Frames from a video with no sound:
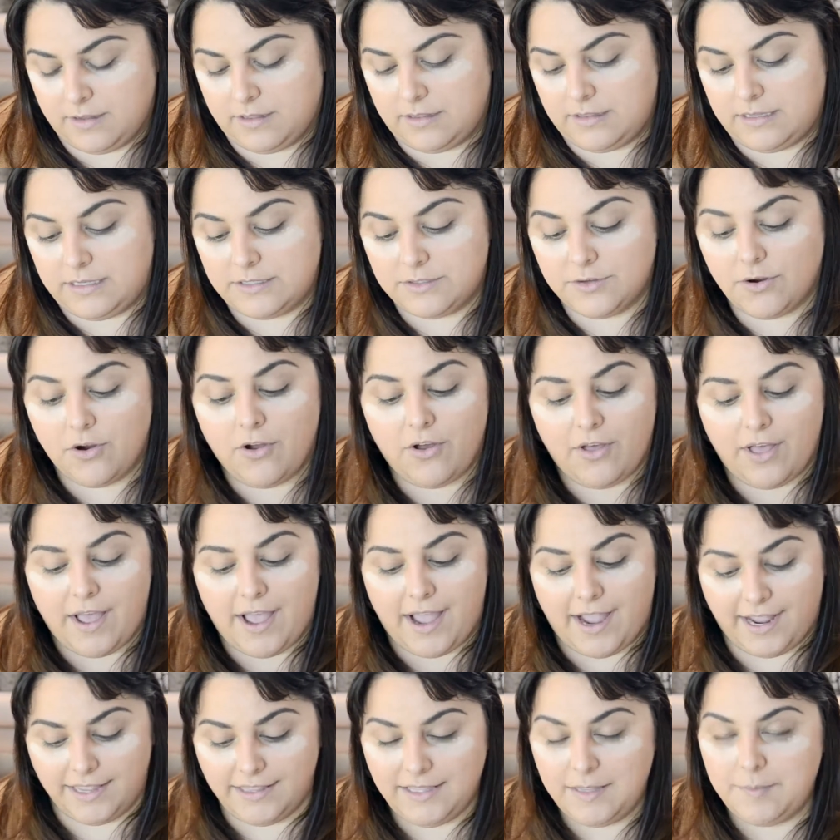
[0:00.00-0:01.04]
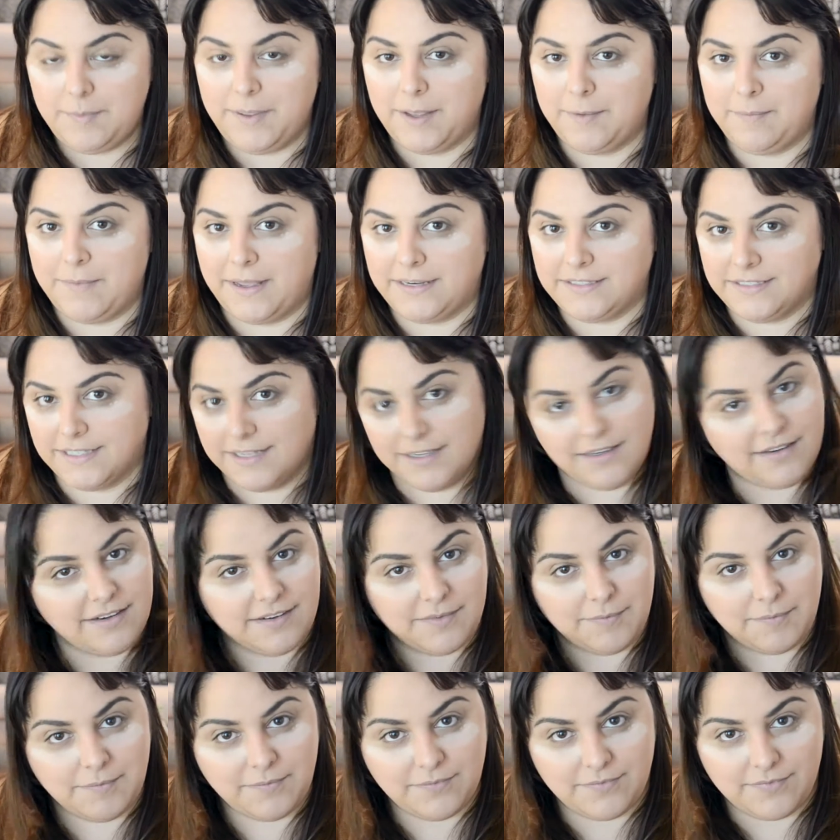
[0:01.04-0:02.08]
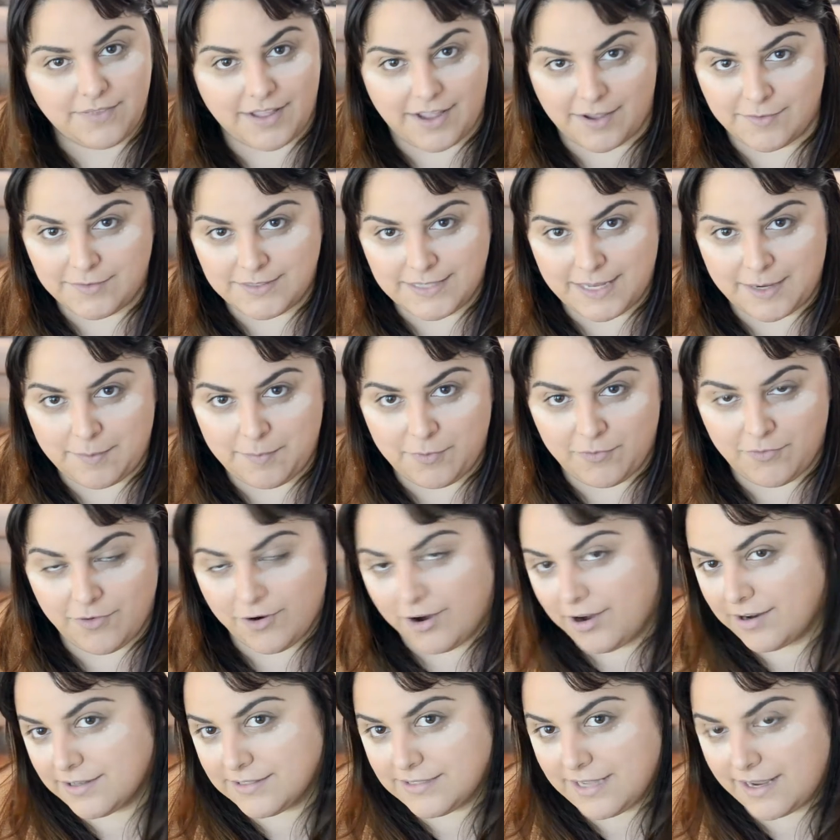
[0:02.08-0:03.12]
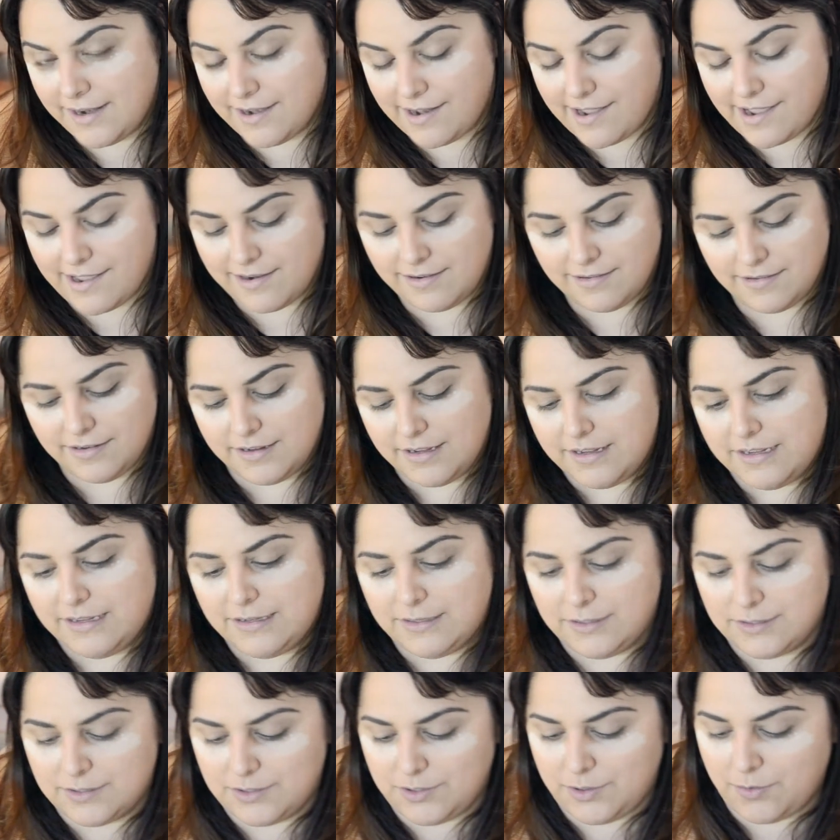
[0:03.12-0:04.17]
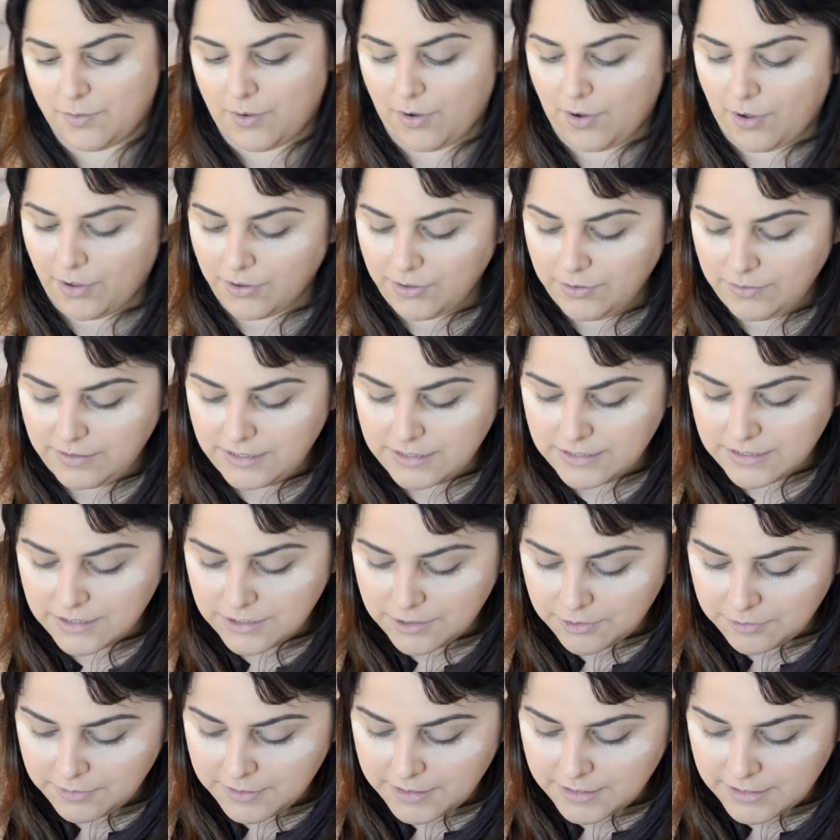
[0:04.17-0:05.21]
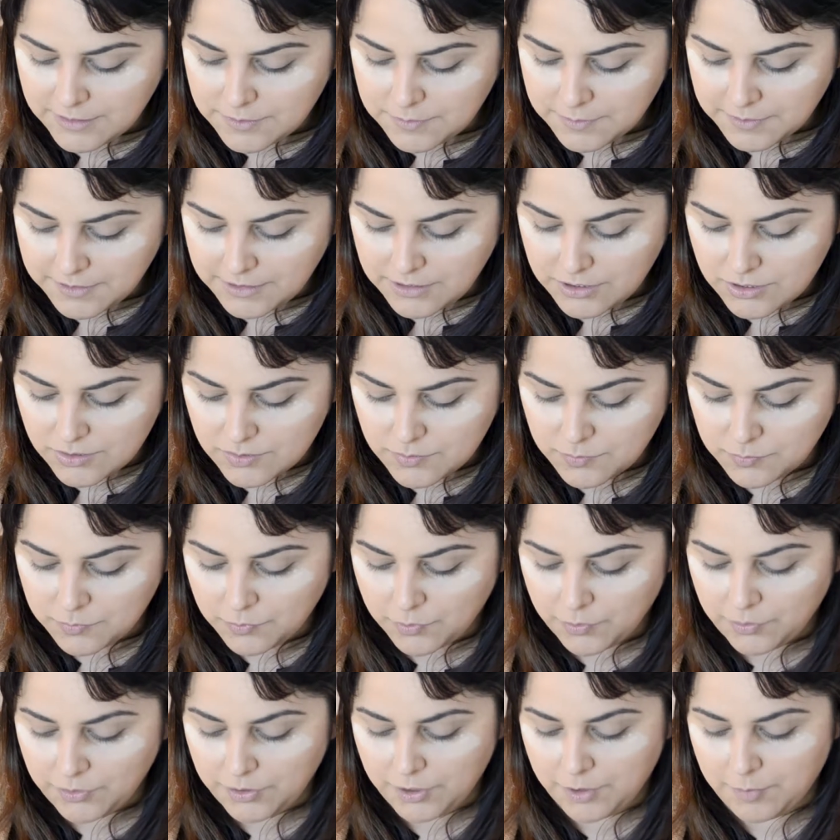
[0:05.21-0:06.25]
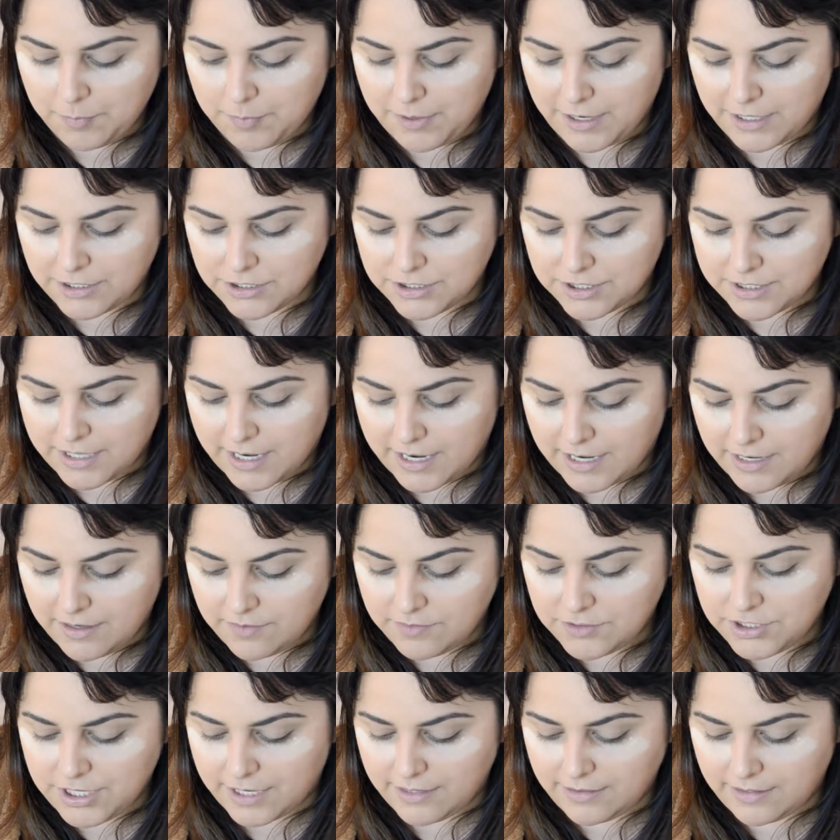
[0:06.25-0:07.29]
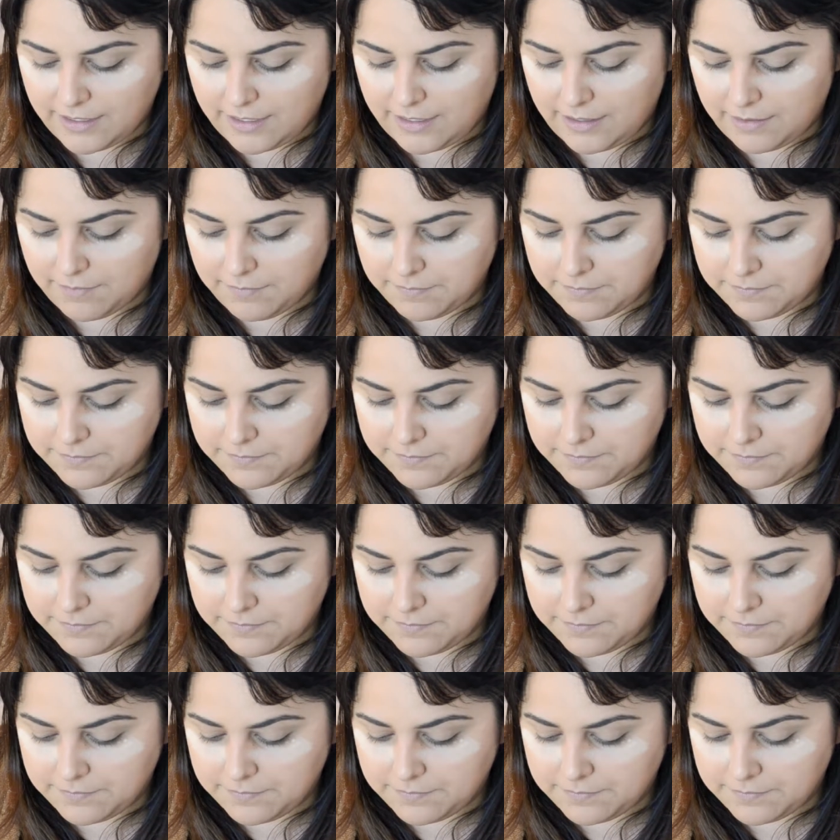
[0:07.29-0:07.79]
These are all highly pigmented. I've said it before, I'll say it again. So all you need to do is really just roll your brush kind of gently,